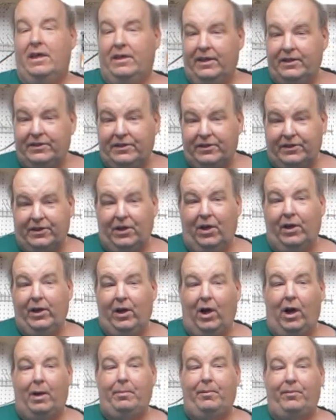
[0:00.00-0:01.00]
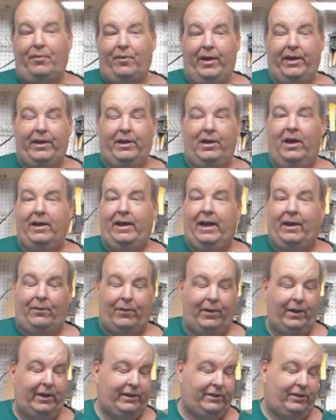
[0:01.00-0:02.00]
This is the only Harbor Freight gun I
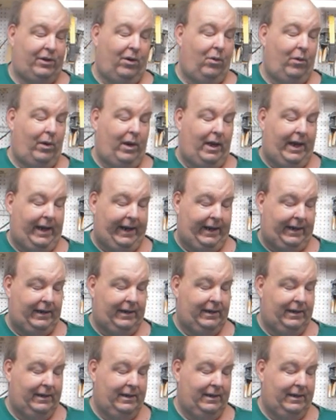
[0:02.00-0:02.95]
really don't like.